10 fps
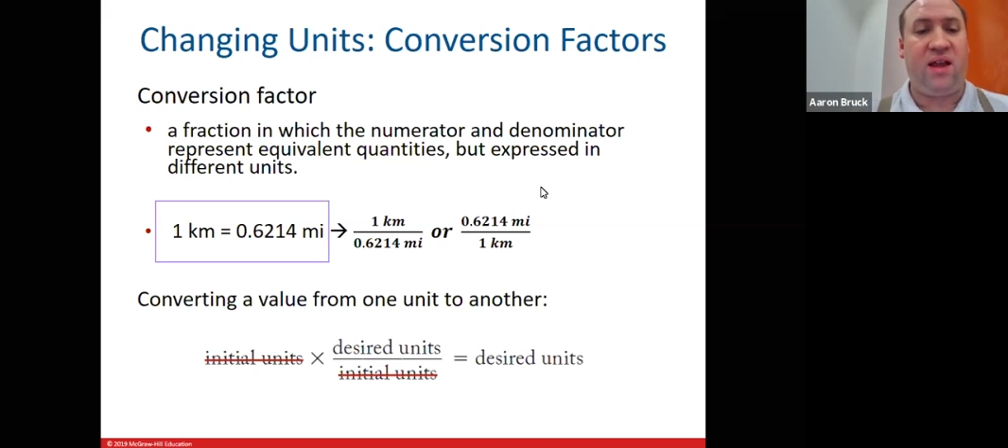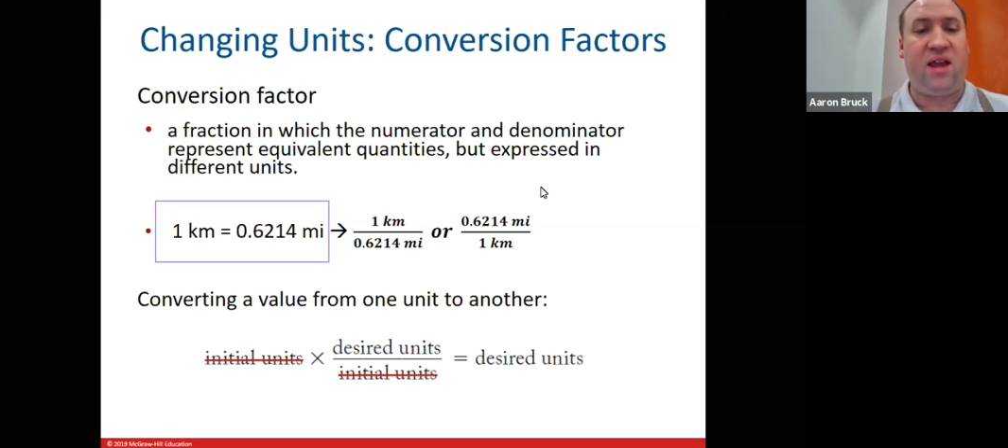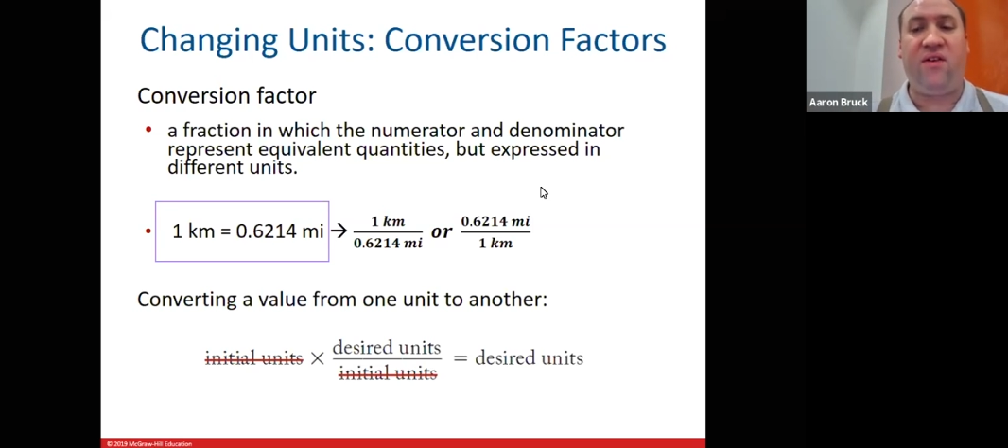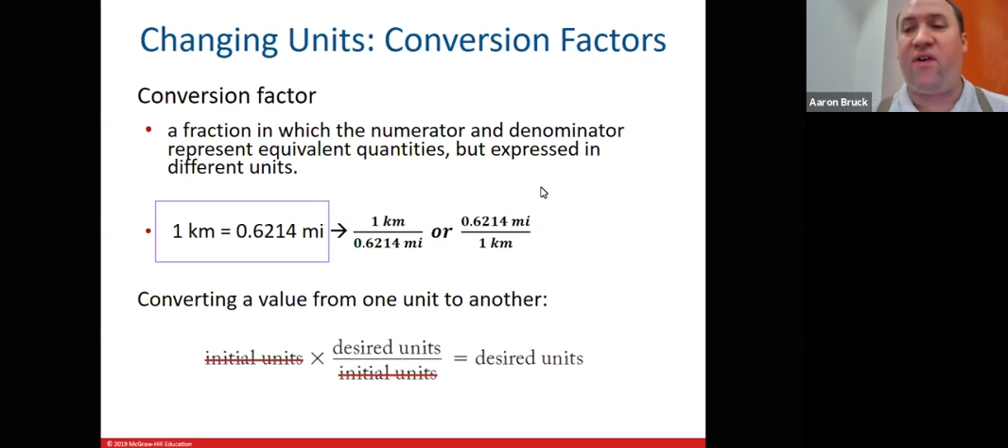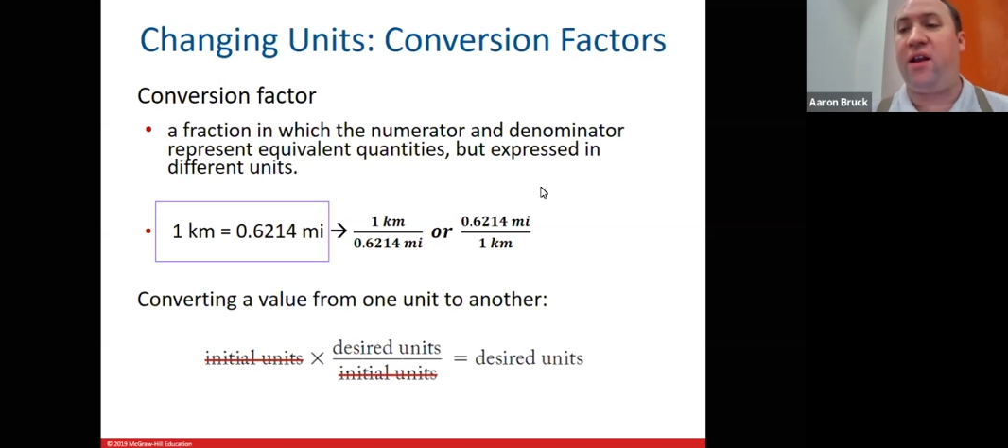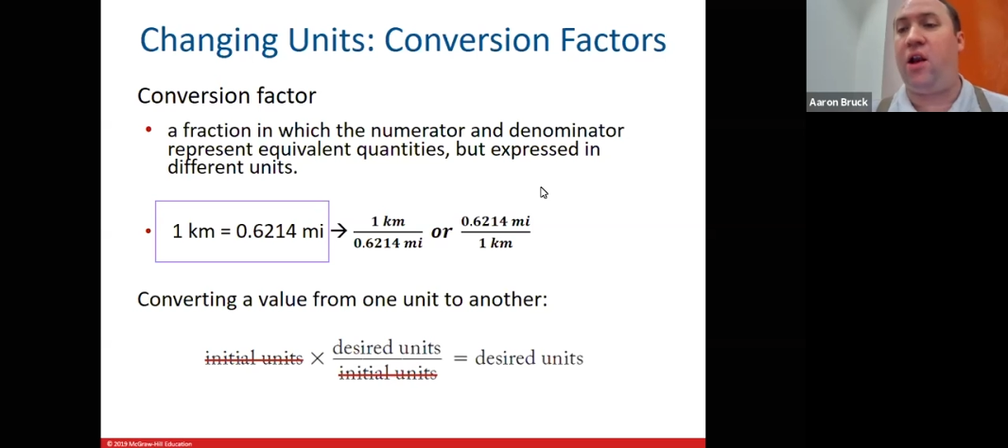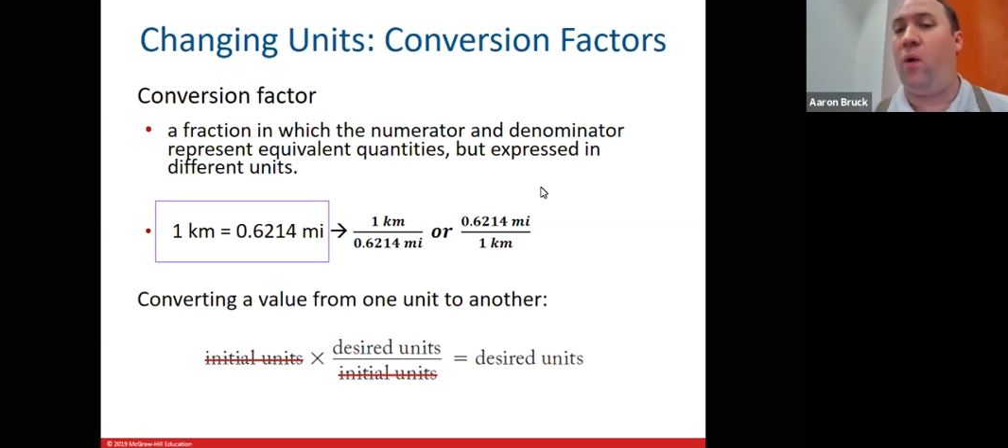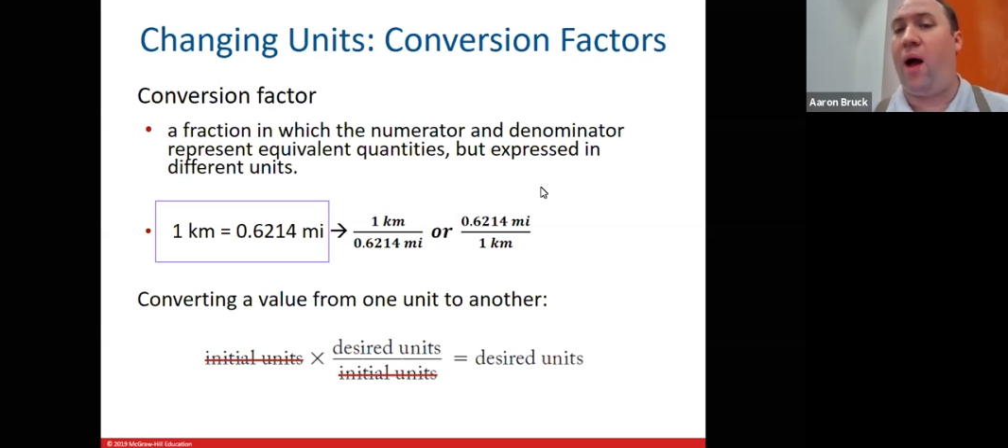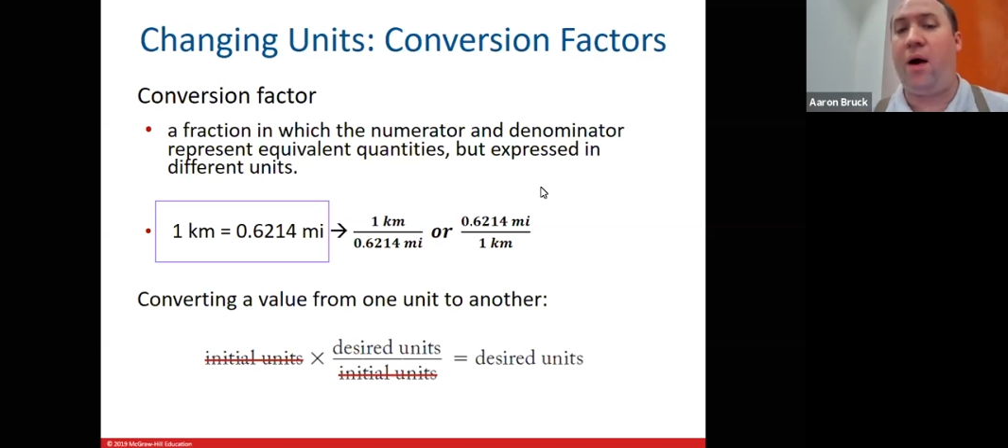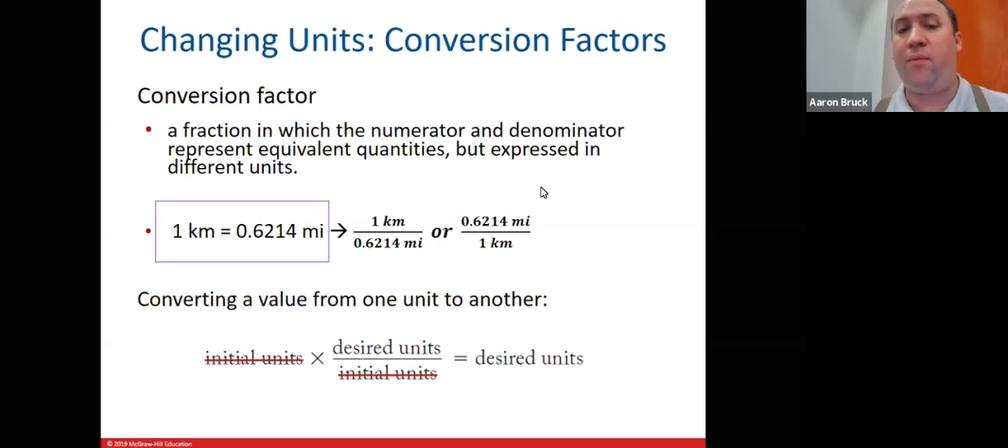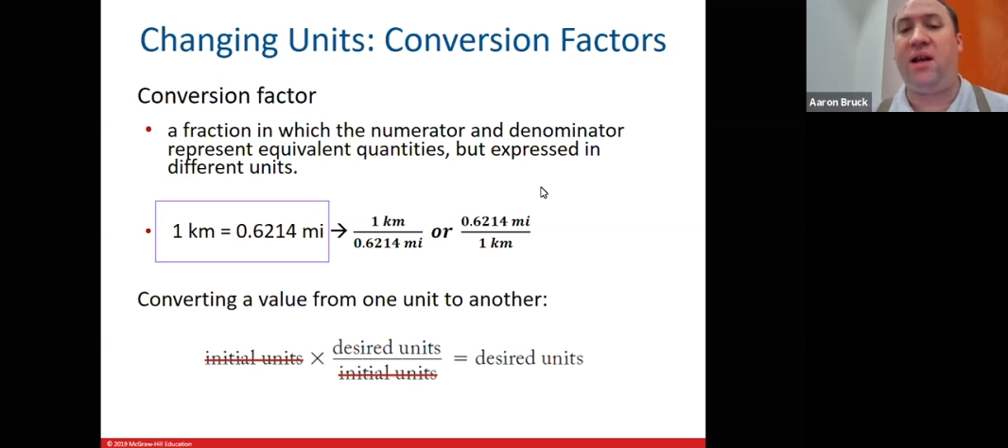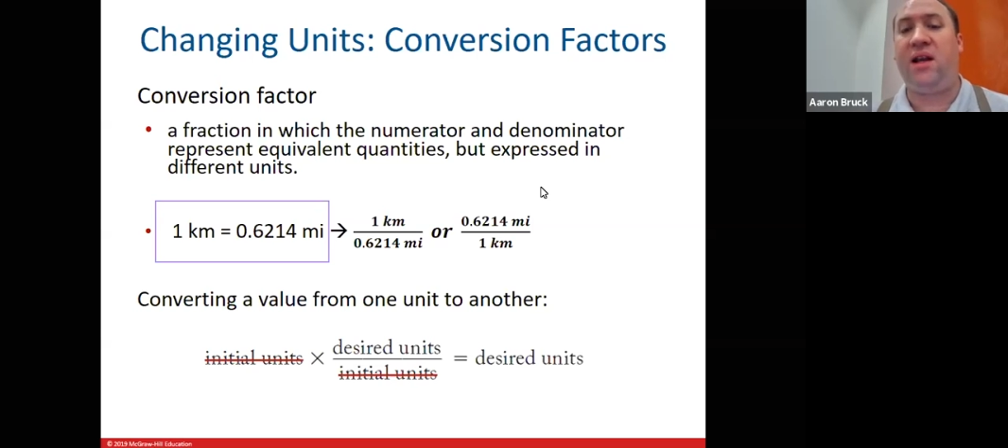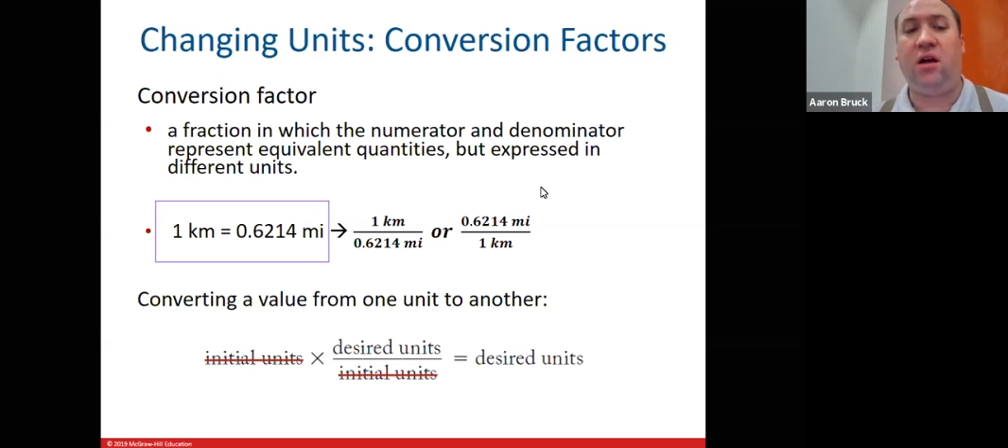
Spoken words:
if I know how many